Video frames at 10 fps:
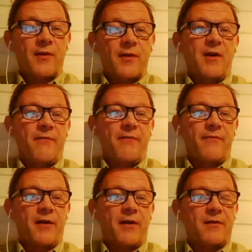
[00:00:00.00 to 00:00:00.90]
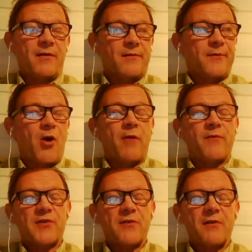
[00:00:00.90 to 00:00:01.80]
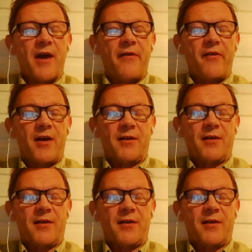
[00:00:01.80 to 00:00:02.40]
that they have like harvested the area.